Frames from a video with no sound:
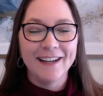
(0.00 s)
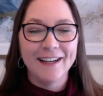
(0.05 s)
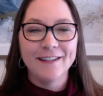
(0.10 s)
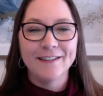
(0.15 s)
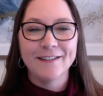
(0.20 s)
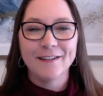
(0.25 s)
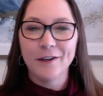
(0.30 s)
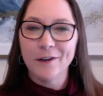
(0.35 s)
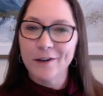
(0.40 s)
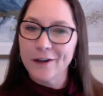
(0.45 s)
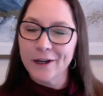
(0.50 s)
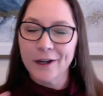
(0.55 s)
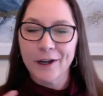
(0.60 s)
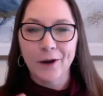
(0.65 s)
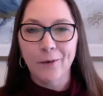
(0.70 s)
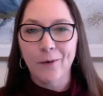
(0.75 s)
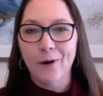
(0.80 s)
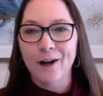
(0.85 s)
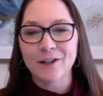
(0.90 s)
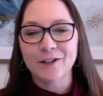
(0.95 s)
So you can go
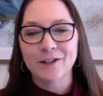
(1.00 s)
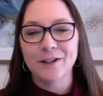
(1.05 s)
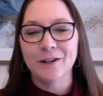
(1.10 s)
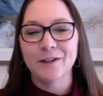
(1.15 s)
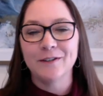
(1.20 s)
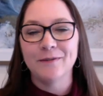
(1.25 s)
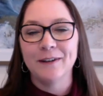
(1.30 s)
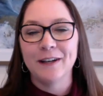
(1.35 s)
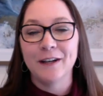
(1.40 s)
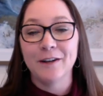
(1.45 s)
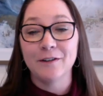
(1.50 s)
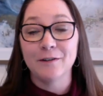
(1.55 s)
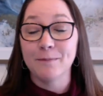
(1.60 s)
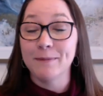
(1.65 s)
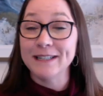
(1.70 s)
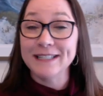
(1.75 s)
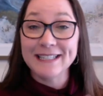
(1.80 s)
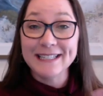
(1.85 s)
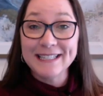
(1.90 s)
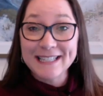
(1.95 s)
watch those videos. But
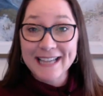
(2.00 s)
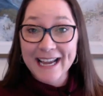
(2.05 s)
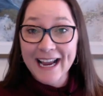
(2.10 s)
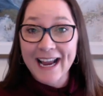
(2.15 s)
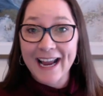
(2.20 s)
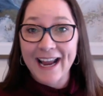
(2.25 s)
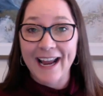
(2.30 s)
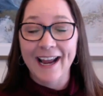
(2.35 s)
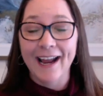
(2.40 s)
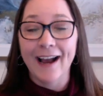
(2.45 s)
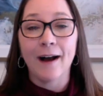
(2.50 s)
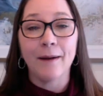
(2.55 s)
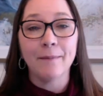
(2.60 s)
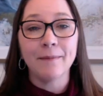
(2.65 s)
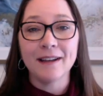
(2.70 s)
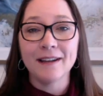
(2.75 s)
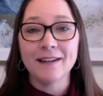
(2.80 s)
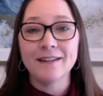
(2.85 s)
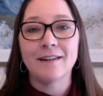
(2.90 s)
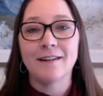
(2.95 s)
today, I'm
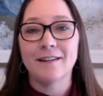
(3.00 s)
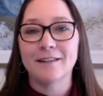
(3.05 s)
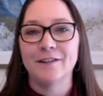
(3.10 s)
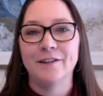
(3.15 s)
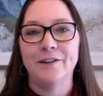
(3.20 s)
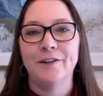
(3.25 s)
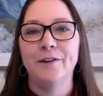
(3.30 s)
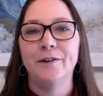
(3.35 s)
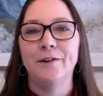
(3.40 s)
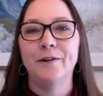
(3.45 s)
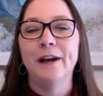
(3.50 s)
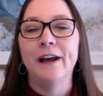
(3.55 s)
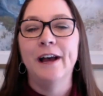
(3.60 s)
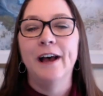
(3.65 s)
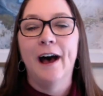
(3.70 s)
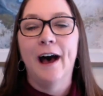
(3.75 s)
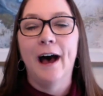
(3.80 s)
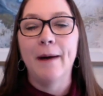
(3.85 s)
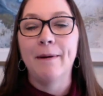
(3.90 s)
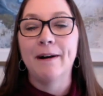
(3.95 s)
going to talk to you
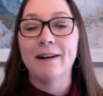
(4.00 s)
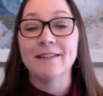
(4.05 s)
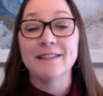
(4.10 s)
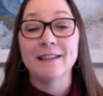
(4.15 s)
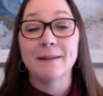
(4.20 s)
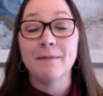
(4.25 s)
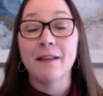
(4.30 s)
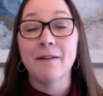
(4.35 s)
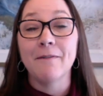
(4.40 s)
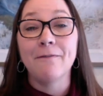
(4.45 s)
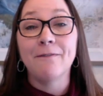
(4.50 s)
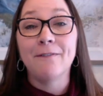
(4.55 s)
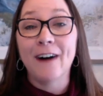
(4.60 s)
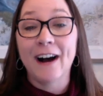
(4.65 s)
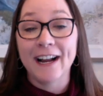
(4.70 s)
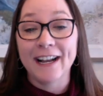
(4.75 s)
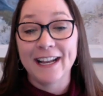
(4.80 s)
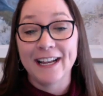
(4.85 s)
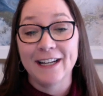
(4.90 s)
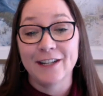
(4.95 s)
about some of the
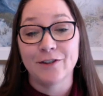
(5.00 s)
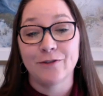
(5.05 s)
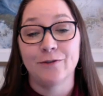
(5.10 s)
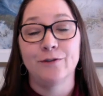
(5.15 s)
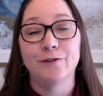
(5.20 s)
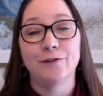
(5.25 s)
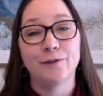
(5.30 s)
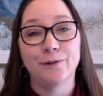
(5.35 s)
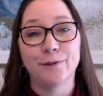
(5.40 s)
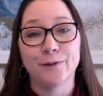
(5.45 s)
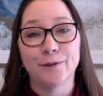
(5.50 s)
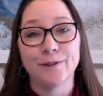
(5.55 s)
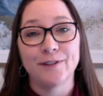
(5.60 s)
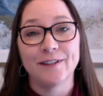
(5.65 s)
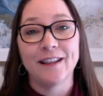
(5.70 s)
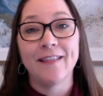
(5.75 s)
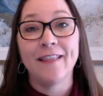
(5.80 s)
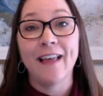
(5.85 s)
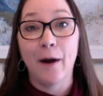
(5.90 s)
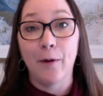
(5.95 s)
financial tools
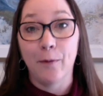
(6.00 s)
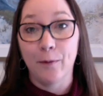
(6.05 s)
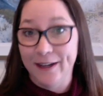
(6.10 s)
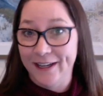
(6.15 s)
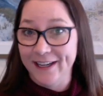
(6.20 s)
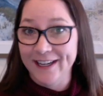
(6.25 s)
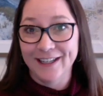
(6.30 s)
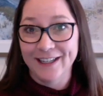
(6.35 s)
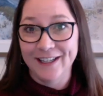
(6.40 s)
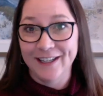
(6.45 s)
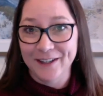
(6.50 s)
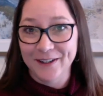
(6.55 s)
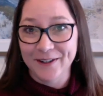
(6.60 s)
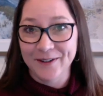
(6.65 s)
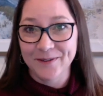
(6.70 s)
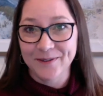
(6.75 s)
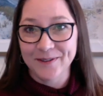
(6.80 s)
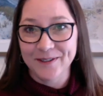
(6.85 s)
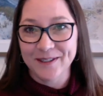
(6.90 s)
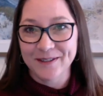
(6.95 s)
that we can
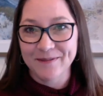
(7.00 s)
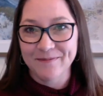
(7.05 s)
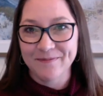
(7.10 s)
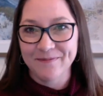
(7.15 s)
use.